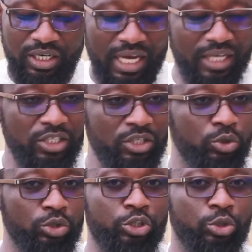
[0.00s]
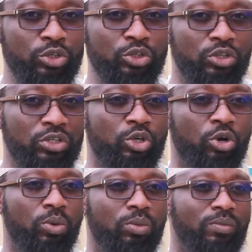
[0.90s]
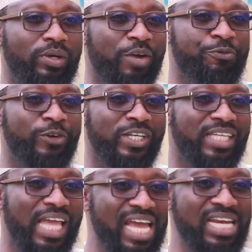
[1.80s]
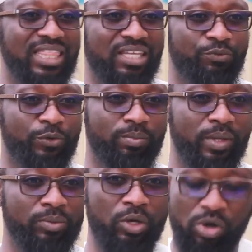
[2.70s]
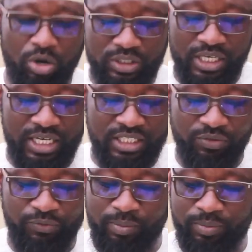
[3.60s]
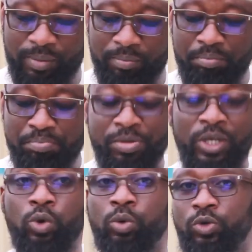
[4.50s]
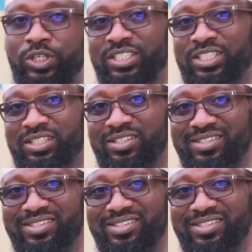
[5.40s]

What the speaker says: Yani you should not reference anything from them. Don't quote anything from them. Min umuriddin.